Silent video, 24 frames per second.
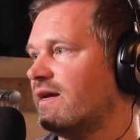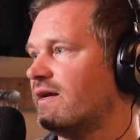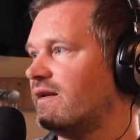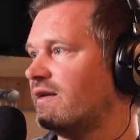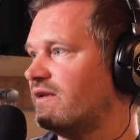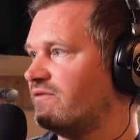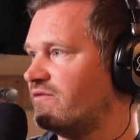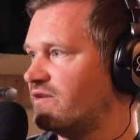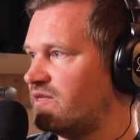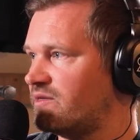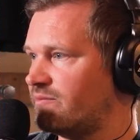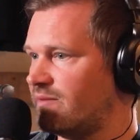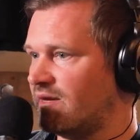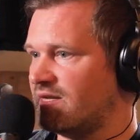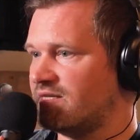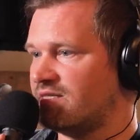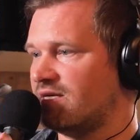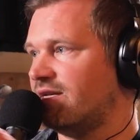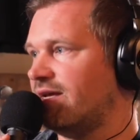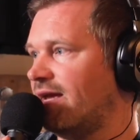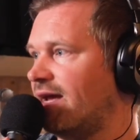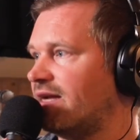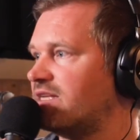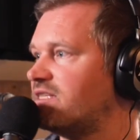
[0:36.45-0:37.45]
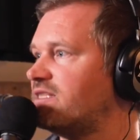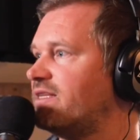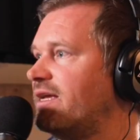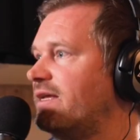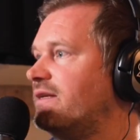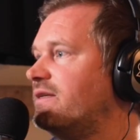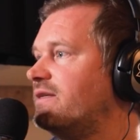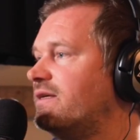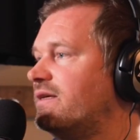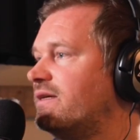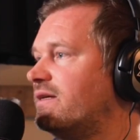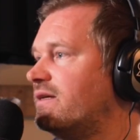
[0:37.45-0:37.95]
Basically, if it's basically
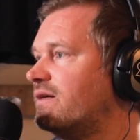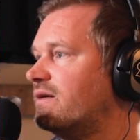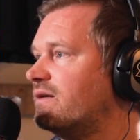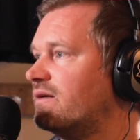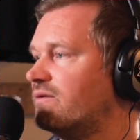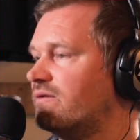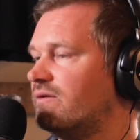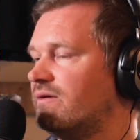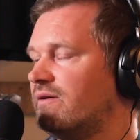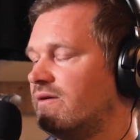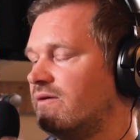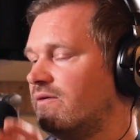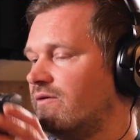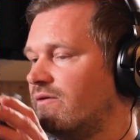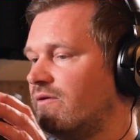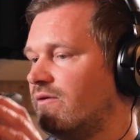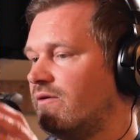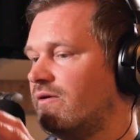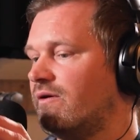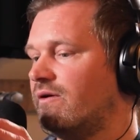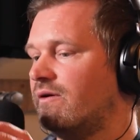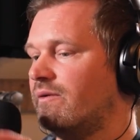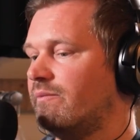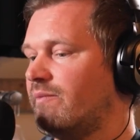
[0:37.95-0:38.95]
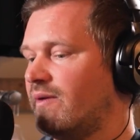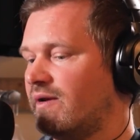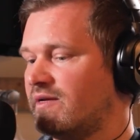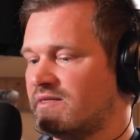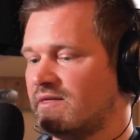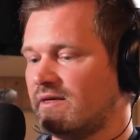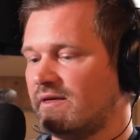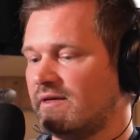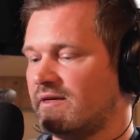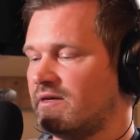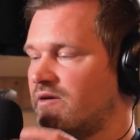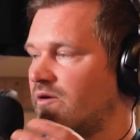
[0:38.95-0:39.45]
extending or, or
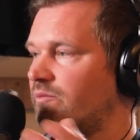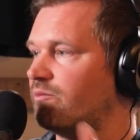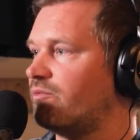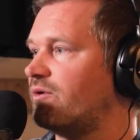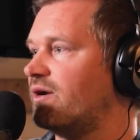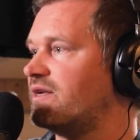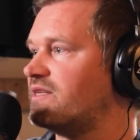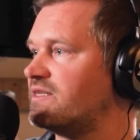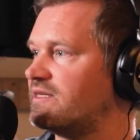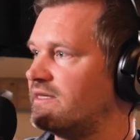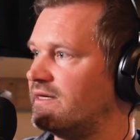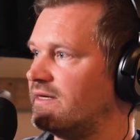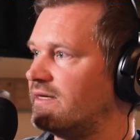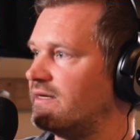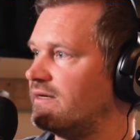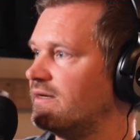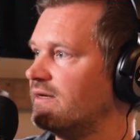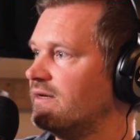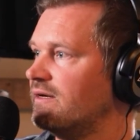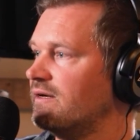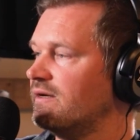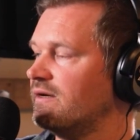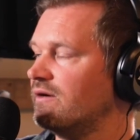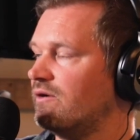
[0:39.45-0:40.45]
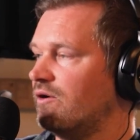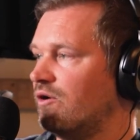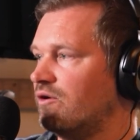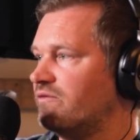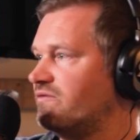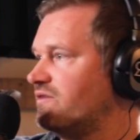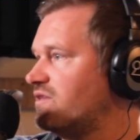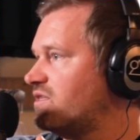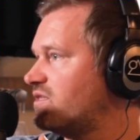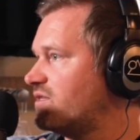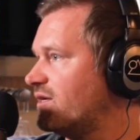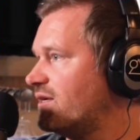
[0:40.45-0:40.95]
basically compressing, or if
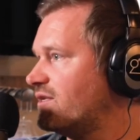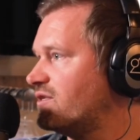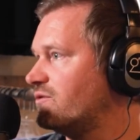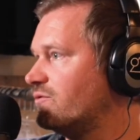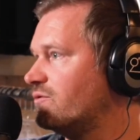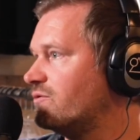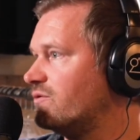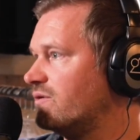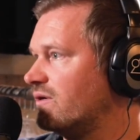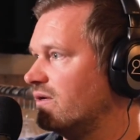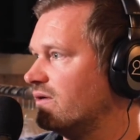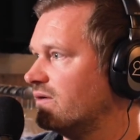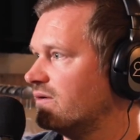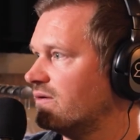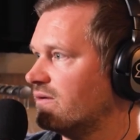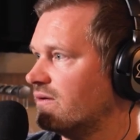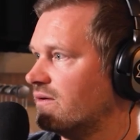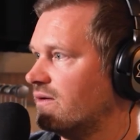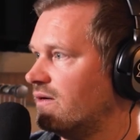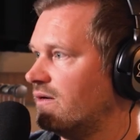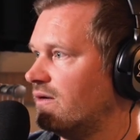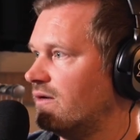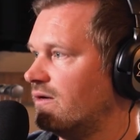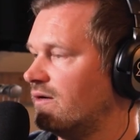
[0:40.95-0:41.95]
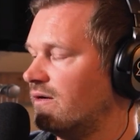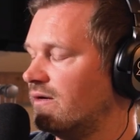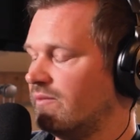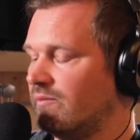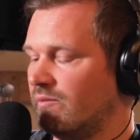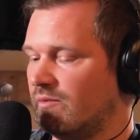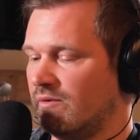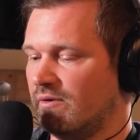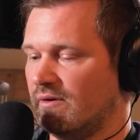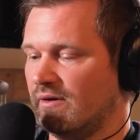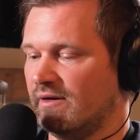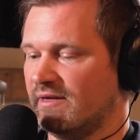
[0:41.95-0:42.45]
it stays neutral. Yeah, uh,
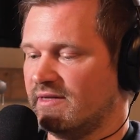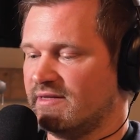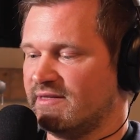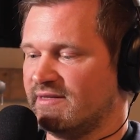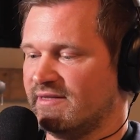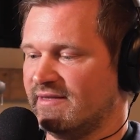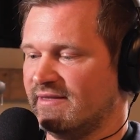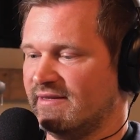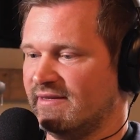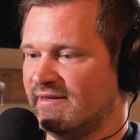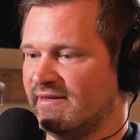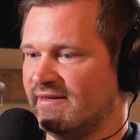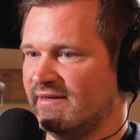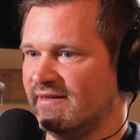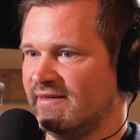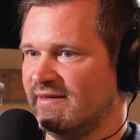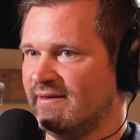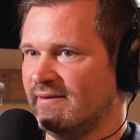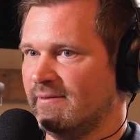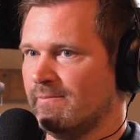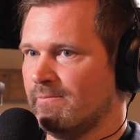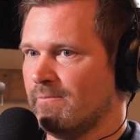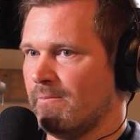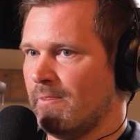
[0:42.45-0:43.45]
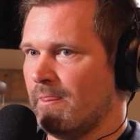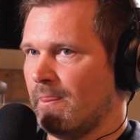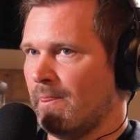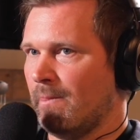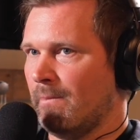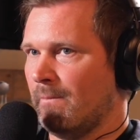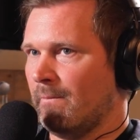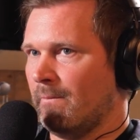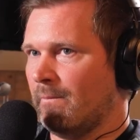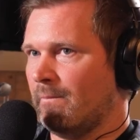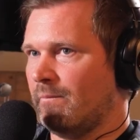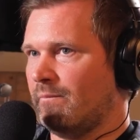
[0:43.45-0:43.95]
more or less, and. Uh,
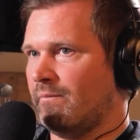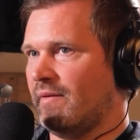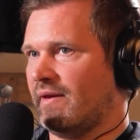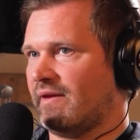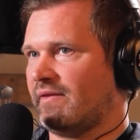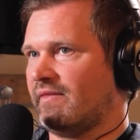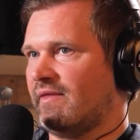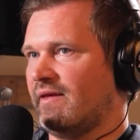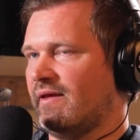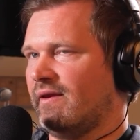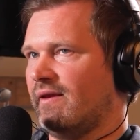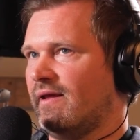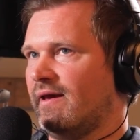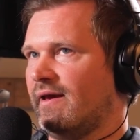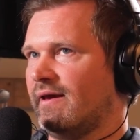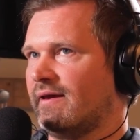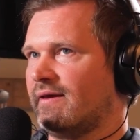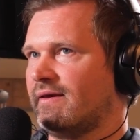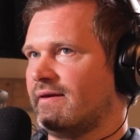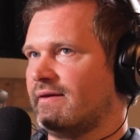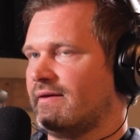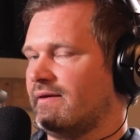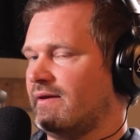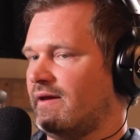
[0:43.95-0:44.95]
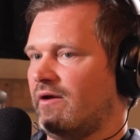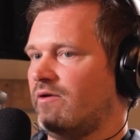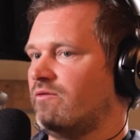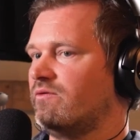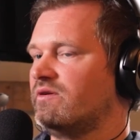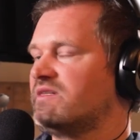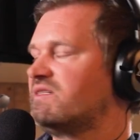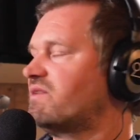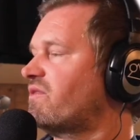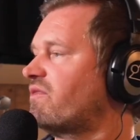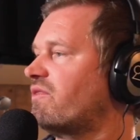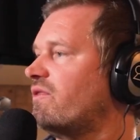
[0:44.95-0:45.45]
Back then, like, I
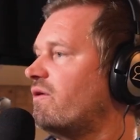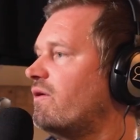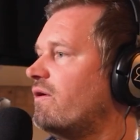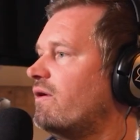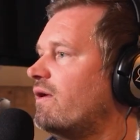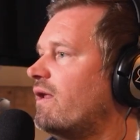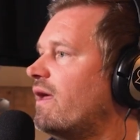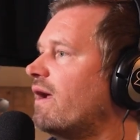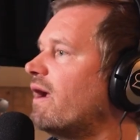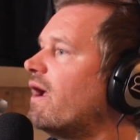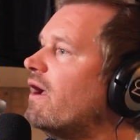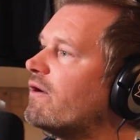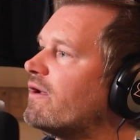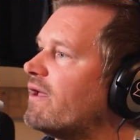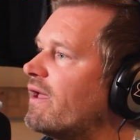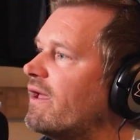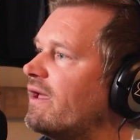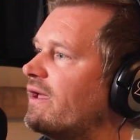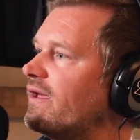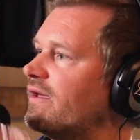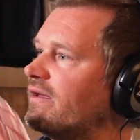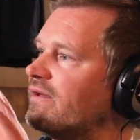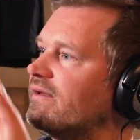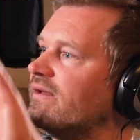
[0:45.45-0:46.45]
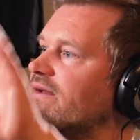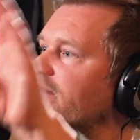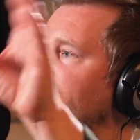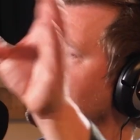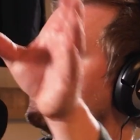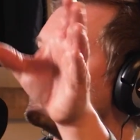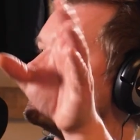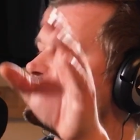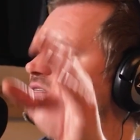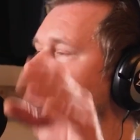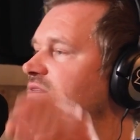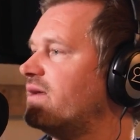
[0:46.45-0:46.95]
always thought, like, okay, uh,
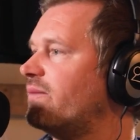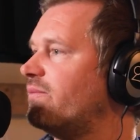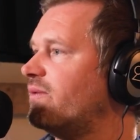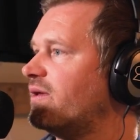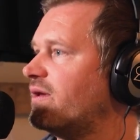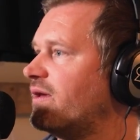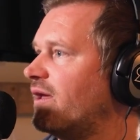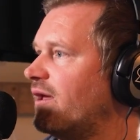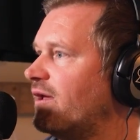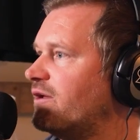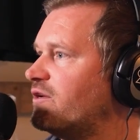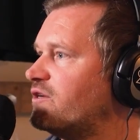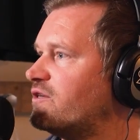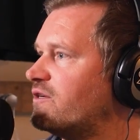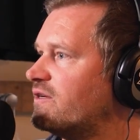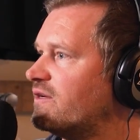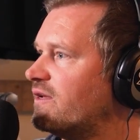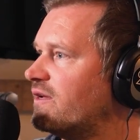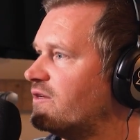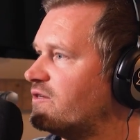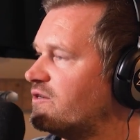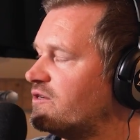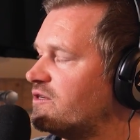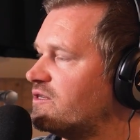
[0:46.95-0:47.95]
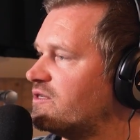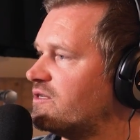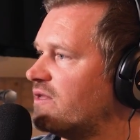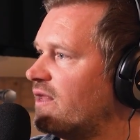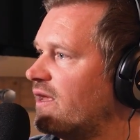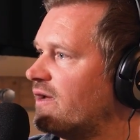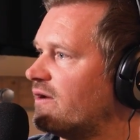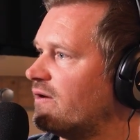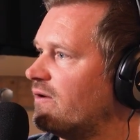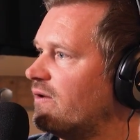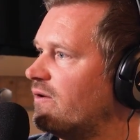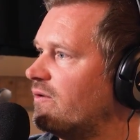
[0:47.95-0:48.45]
that's the application uh, to just,
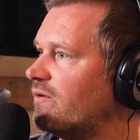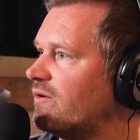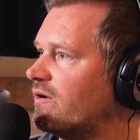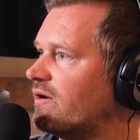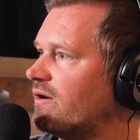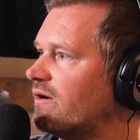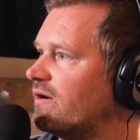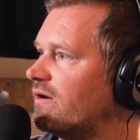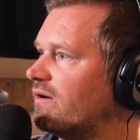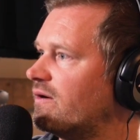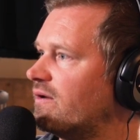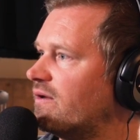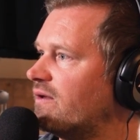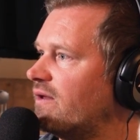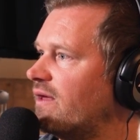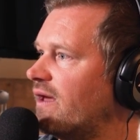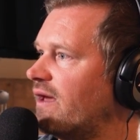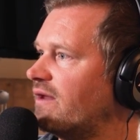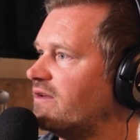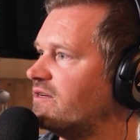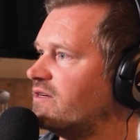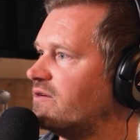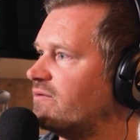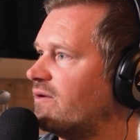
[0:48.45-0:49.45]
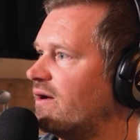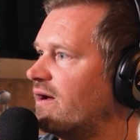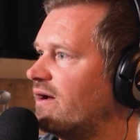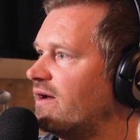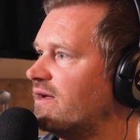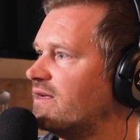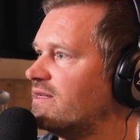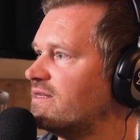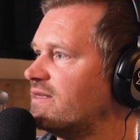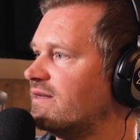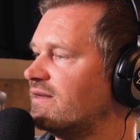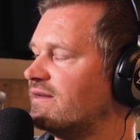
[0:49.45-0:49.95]
like, lower the
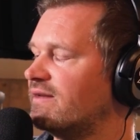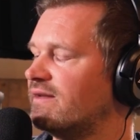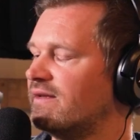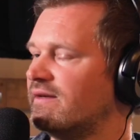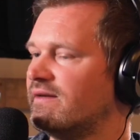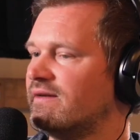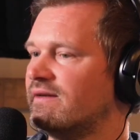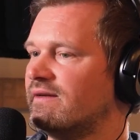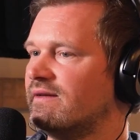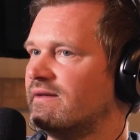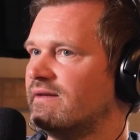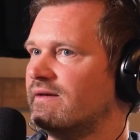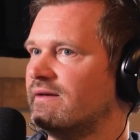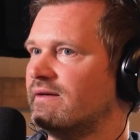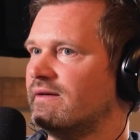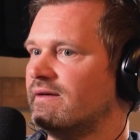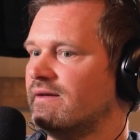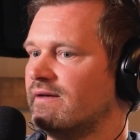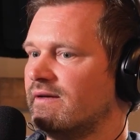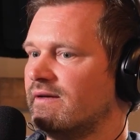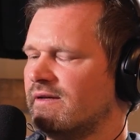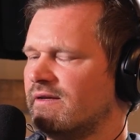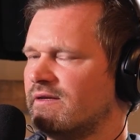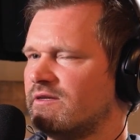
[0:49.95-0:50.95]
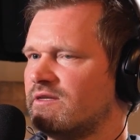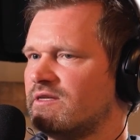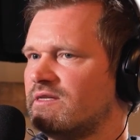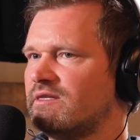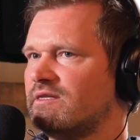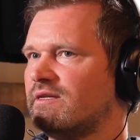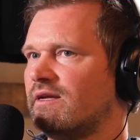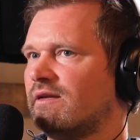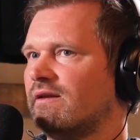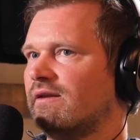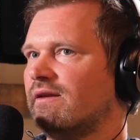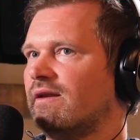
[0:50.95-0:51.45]
anti-rise. And then uh,
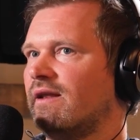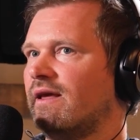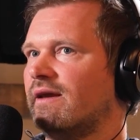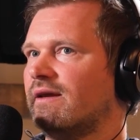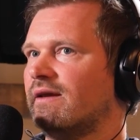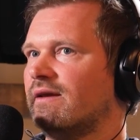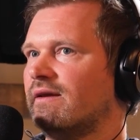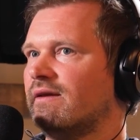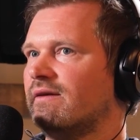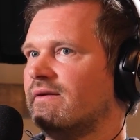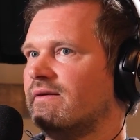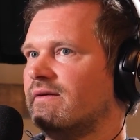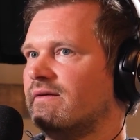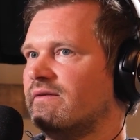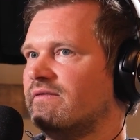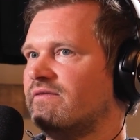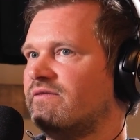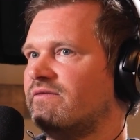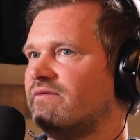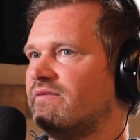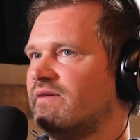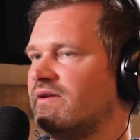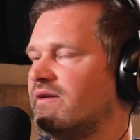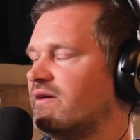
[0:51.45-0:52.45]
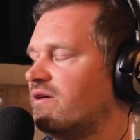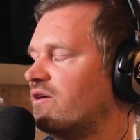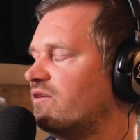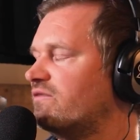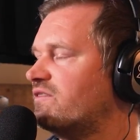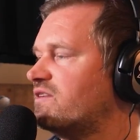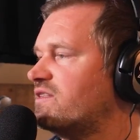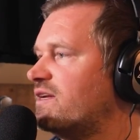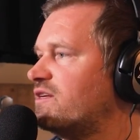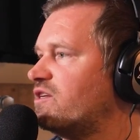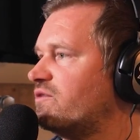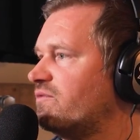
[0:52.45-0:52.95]
just suddenly, like, f in a
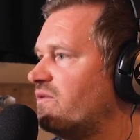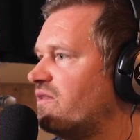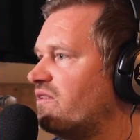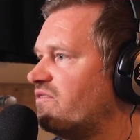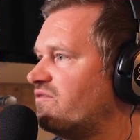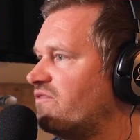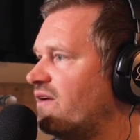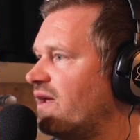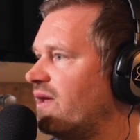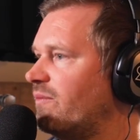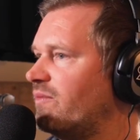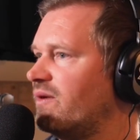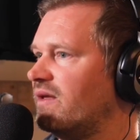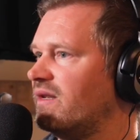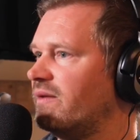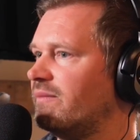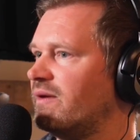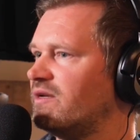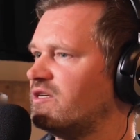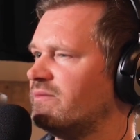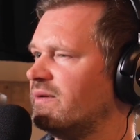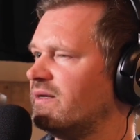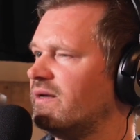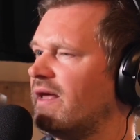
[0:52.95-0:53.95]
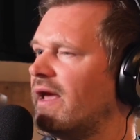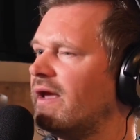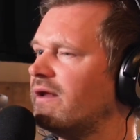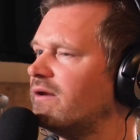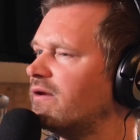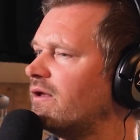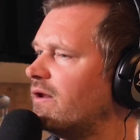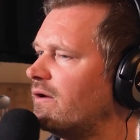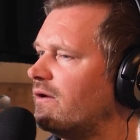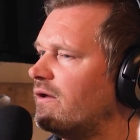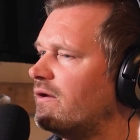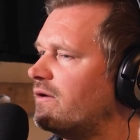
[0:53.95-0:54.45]
conversation with Fabian, he mentioned, hey,
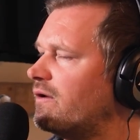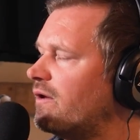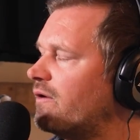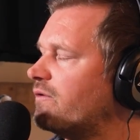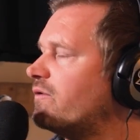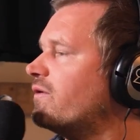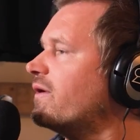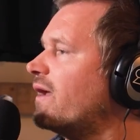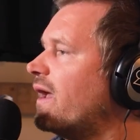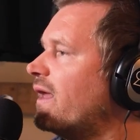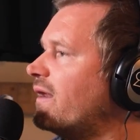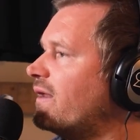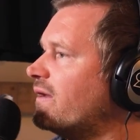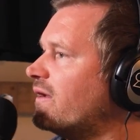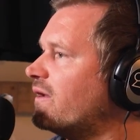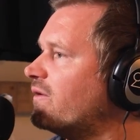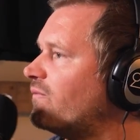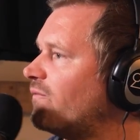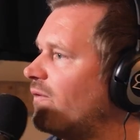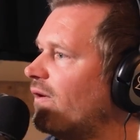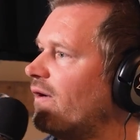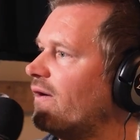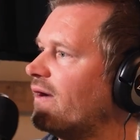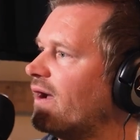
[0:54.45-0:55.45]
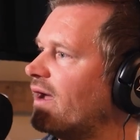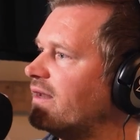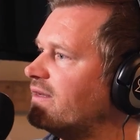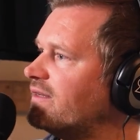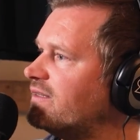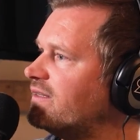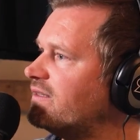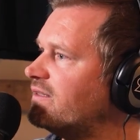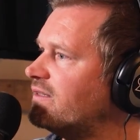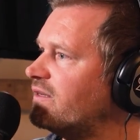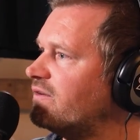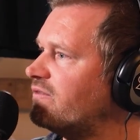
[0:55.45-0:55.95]
no, no, no, you're getting it wrong. I
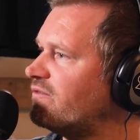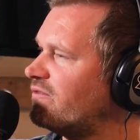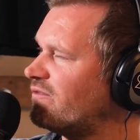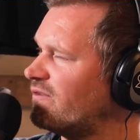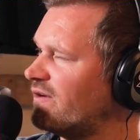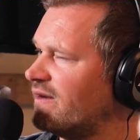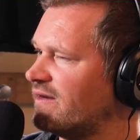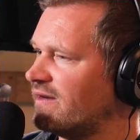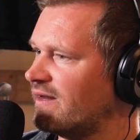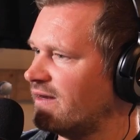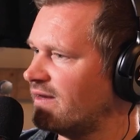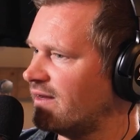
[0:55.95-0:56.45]
did it different.